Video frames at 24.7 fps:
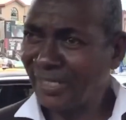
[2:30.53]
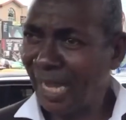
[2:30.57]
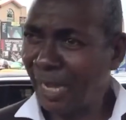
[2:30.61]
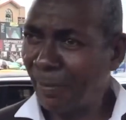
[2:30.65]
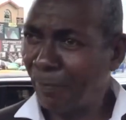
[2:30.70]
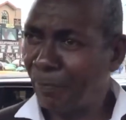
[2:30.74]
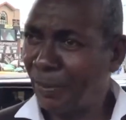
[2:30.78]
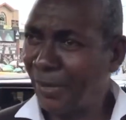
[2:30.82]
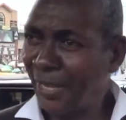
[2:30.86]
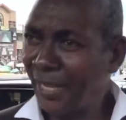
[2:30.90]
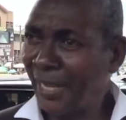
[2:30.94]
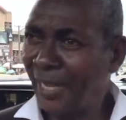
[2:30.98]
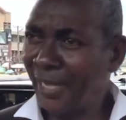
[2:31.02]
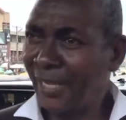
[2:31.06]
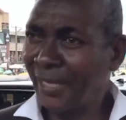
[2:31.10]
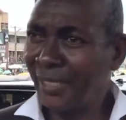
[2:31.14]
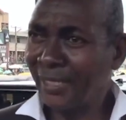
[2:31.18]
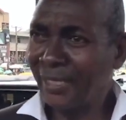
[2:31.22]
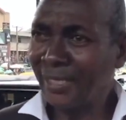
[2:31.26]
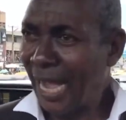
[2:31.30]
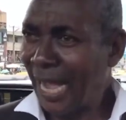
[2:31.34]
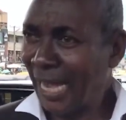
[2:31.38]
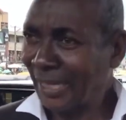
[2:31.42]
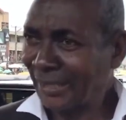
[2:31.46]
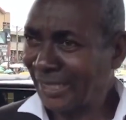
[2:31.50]
can pay
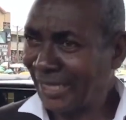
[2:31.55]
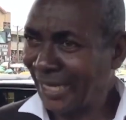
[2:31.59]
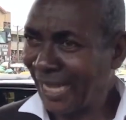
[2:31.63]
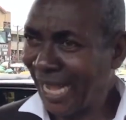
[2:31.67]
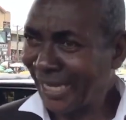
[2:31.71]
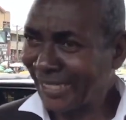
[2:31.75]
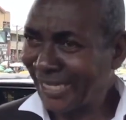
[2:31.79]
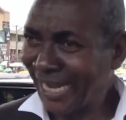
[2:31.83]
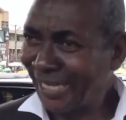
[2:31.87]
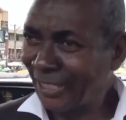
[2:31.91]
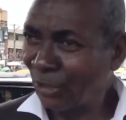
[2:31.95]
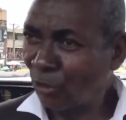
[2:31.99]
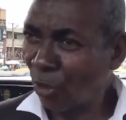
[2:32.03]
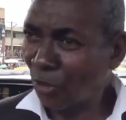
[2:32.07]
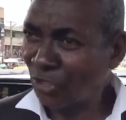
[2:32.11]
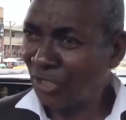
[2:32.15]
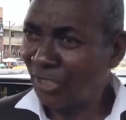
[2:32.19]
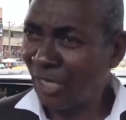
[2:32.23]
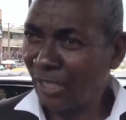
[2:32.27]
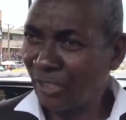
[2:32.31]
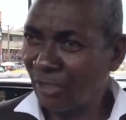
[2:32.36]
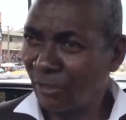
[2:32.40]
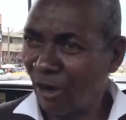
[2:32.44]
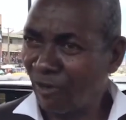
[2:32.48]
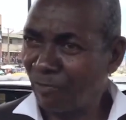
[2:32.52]
as like a Edo
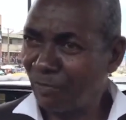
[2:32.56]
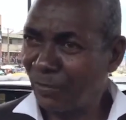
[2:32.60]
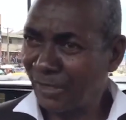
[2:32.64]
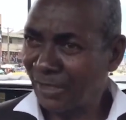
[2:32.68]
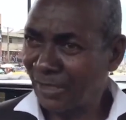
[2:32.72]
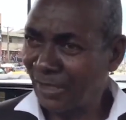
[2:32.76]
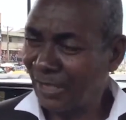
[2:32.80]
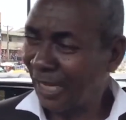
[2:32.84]
state government